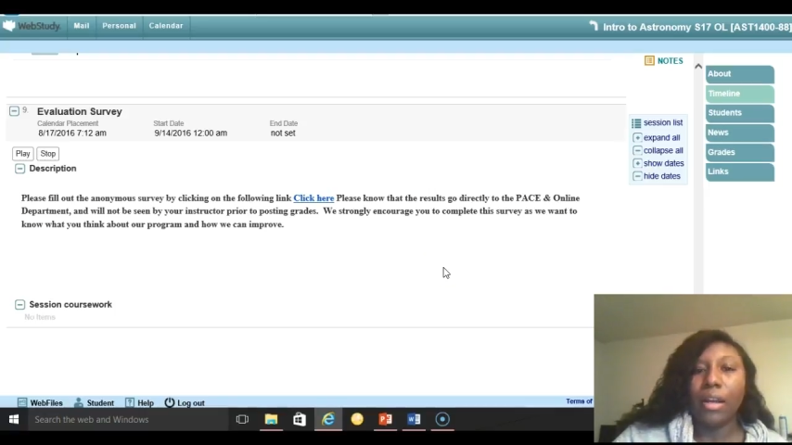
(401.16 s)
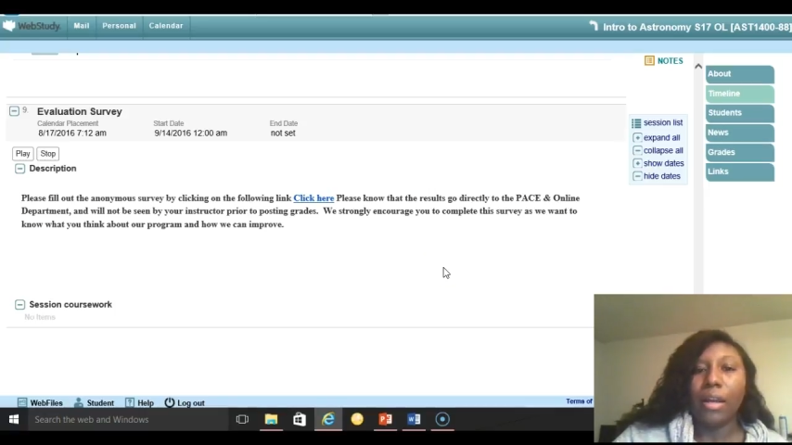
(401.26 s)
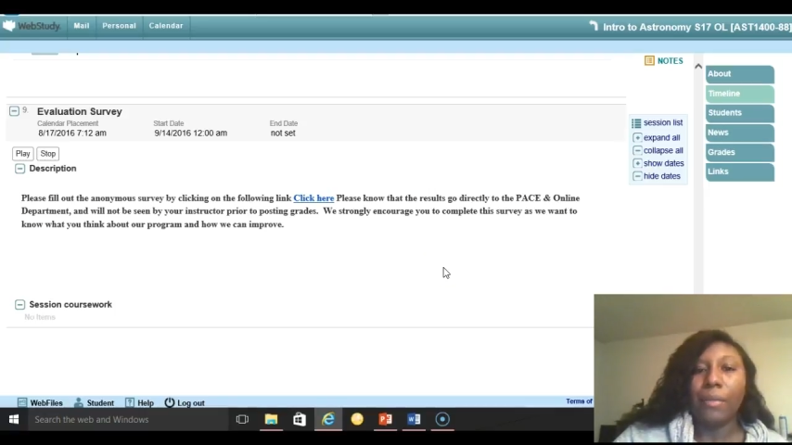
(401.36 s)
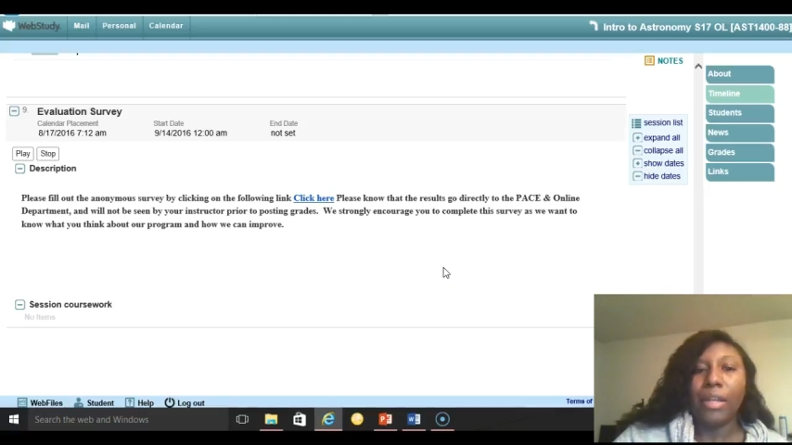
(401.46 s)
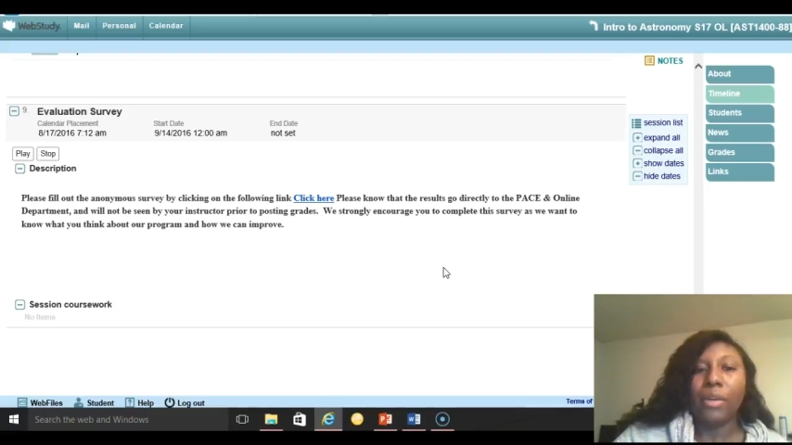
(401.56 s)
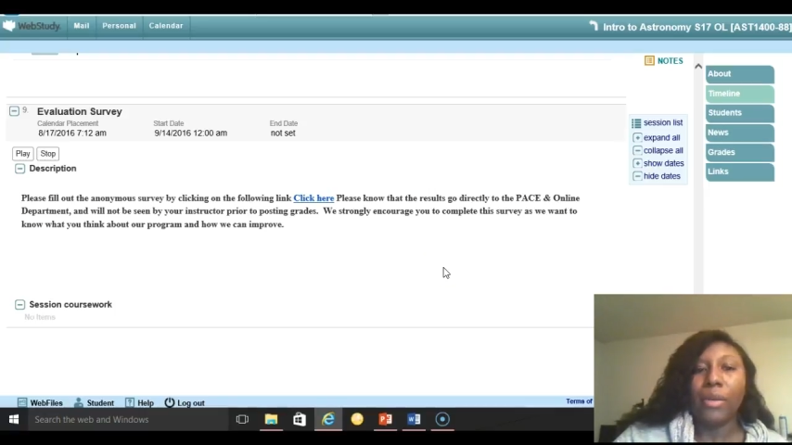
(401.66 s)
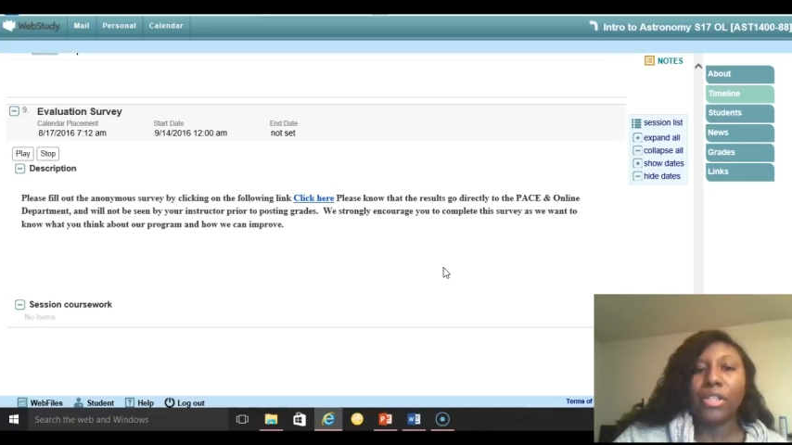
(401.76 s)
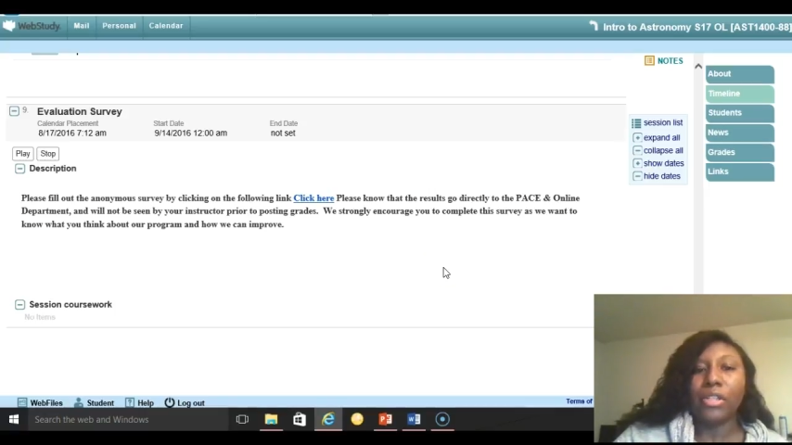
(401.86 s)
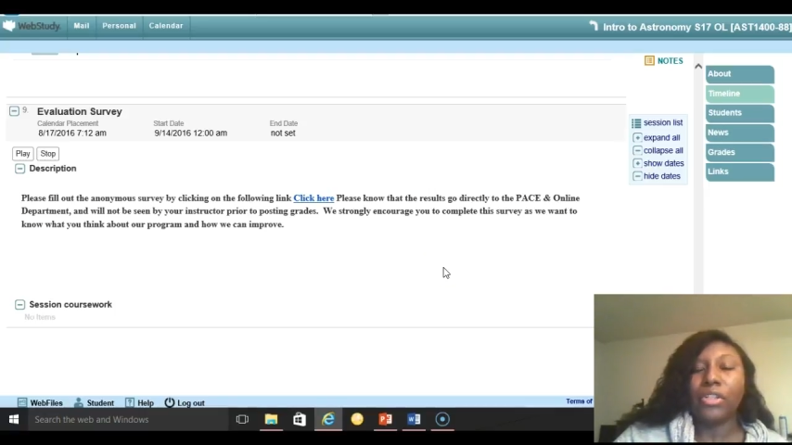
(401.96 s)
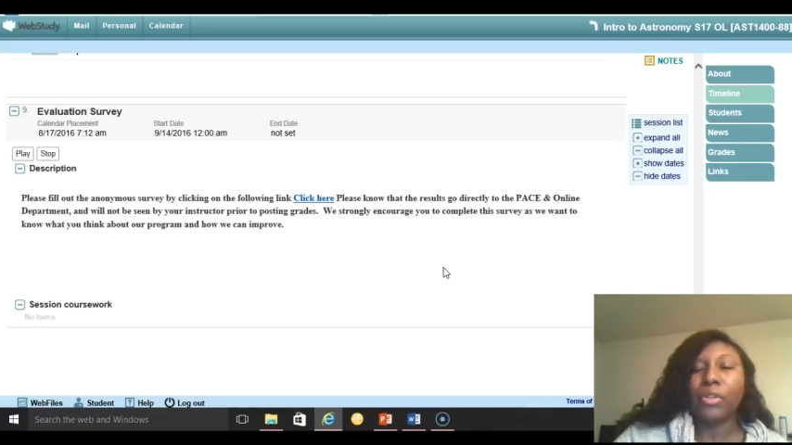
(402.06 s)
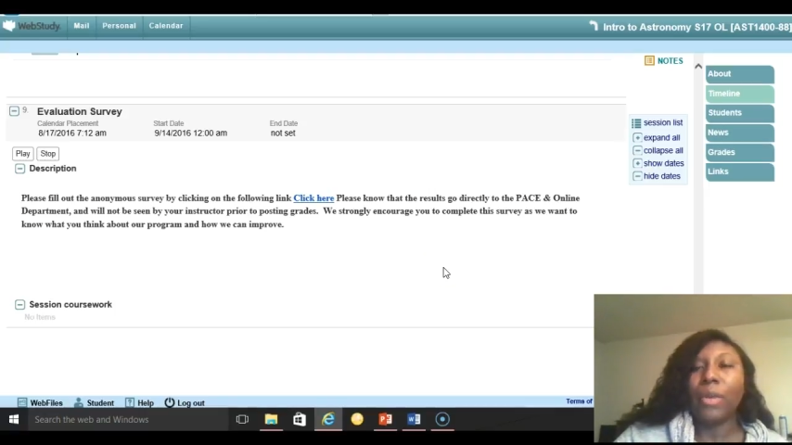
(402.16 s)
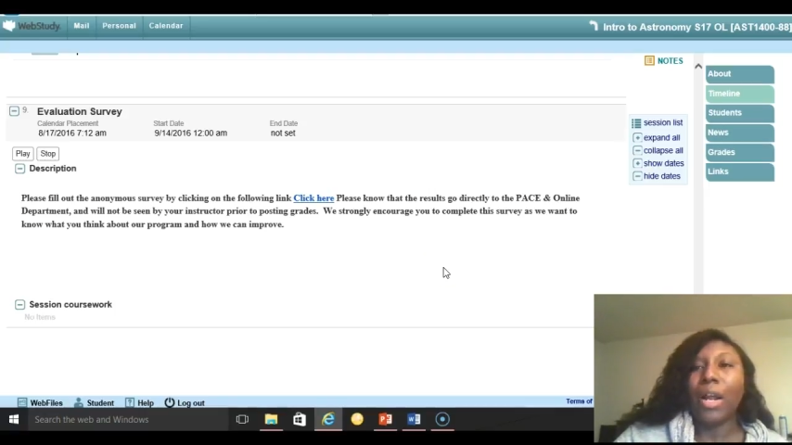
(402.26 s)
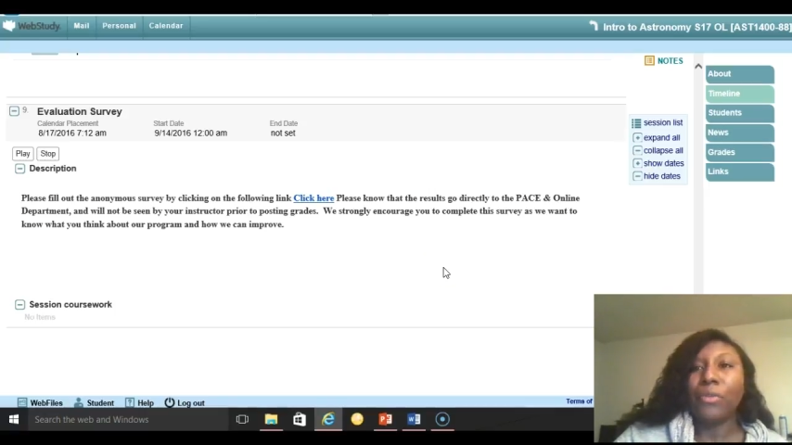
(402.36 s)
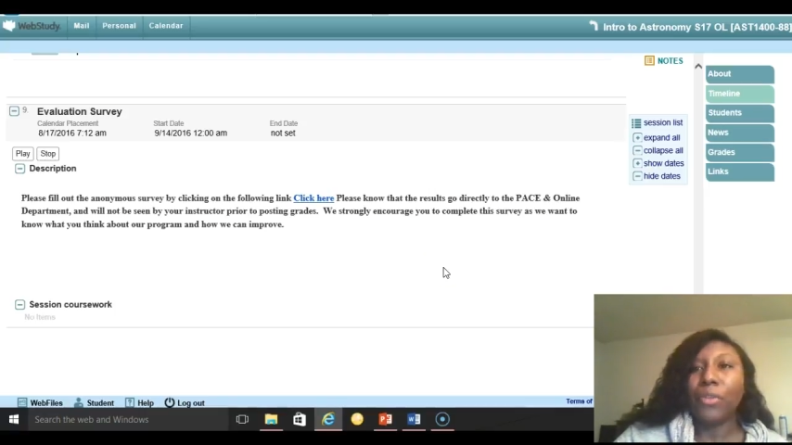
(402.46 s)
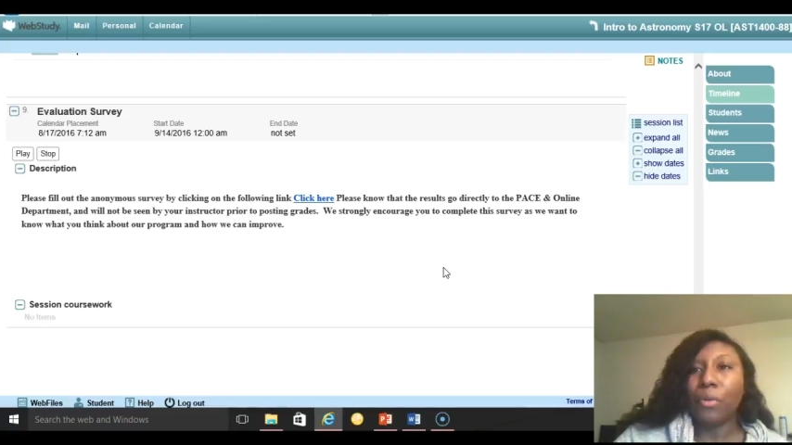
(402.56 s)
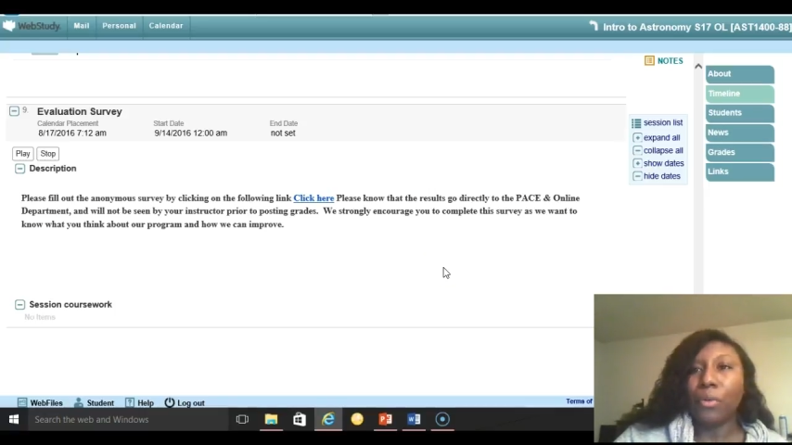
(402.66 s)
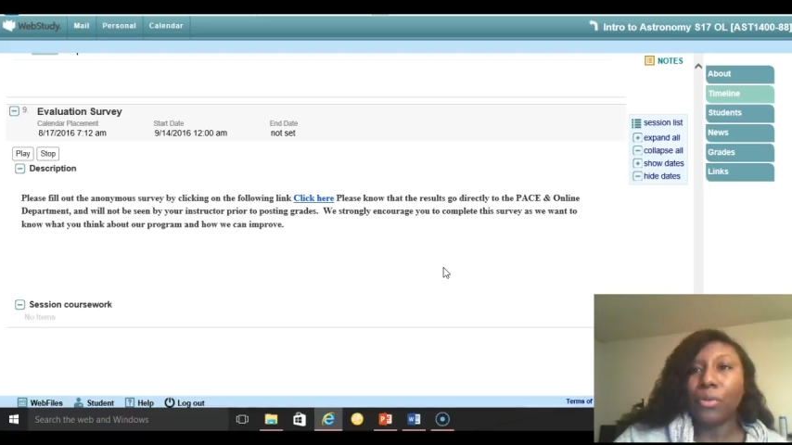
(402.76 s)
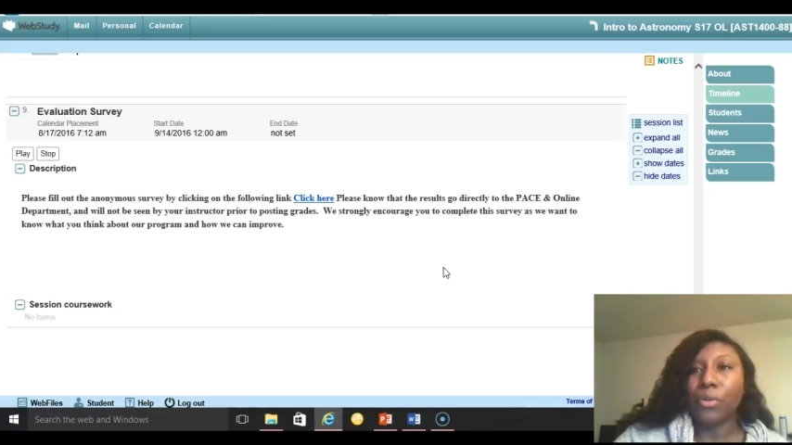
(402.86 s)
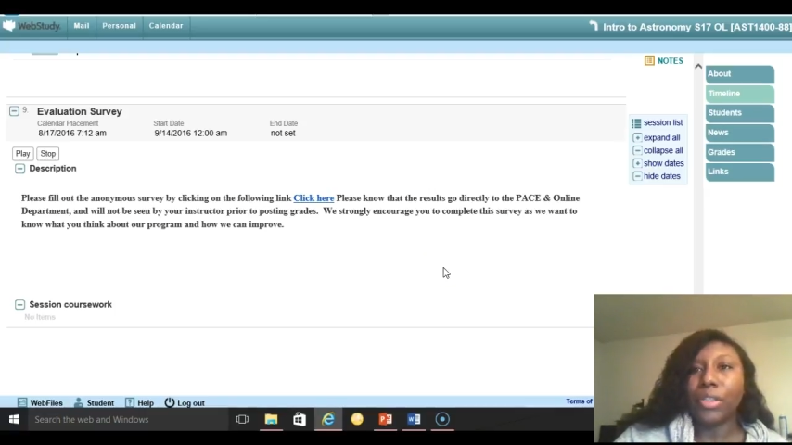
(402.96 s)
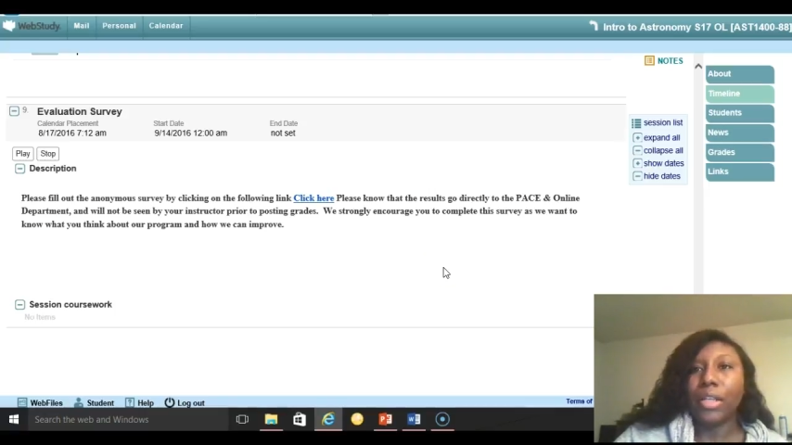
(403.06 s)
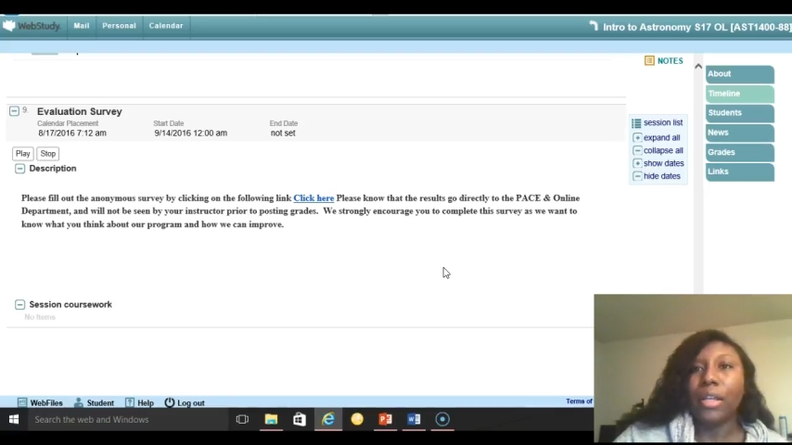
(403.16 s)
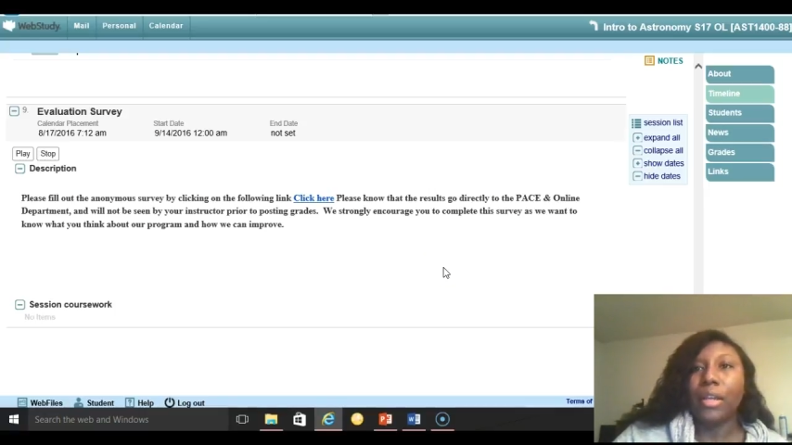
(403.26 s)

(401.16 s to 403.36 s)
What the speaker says: any questions throughout the course,